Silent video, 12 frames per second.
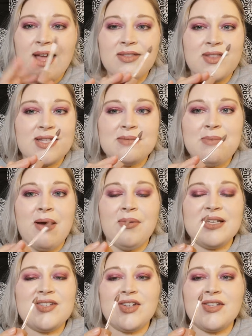The smell
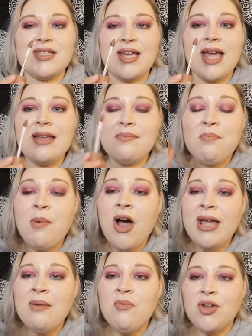is just,
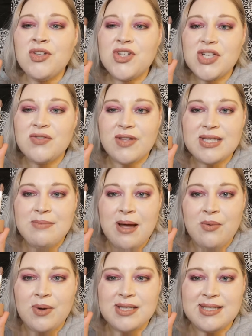buying one just for the
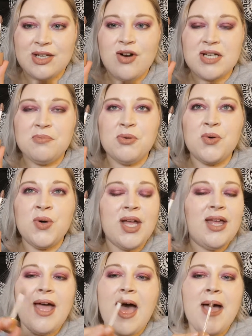smell is incredible.
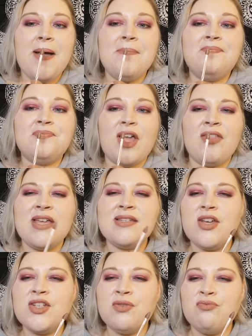And there's
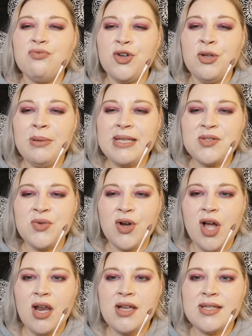like some ruby sort of
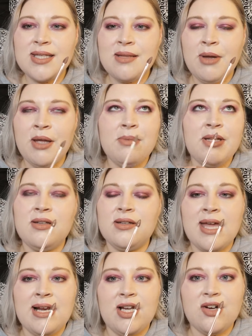colours at the moment,
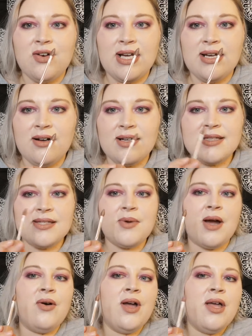they look really nice as
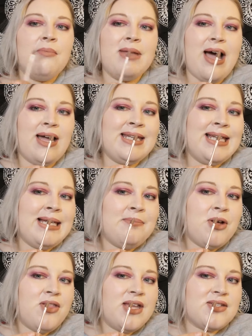well. But yeah, I nearly
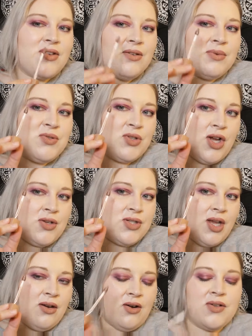put this on, which would go
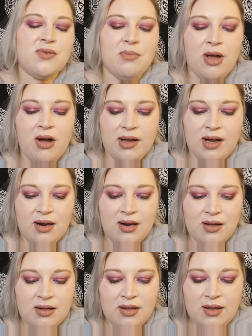so nice with my eye
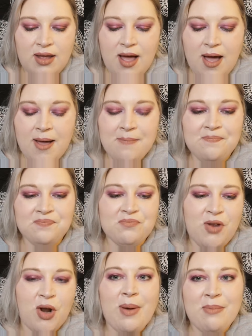colour,
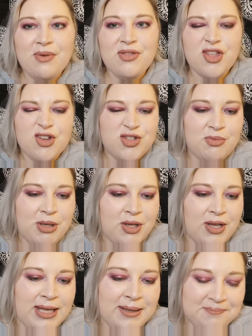but I went with the Huda
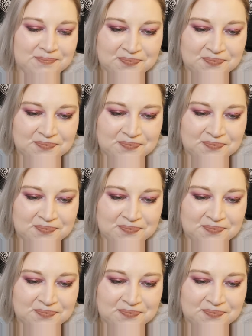Beauty.